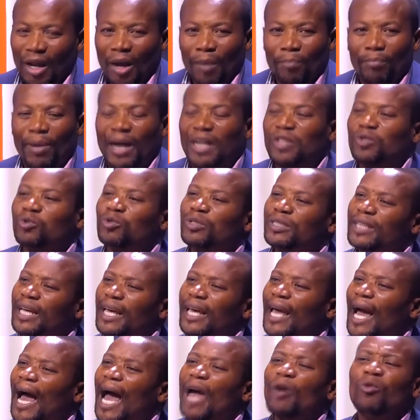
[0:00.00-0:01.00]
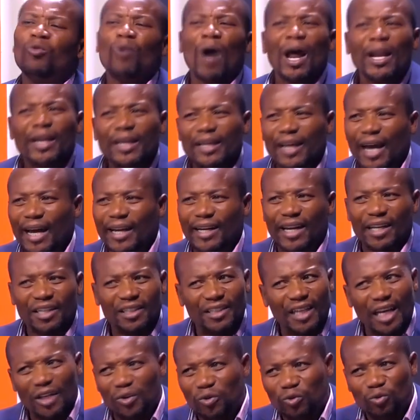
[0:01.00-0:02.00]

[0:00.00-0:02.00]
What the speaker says: But today, I wonder, and I start to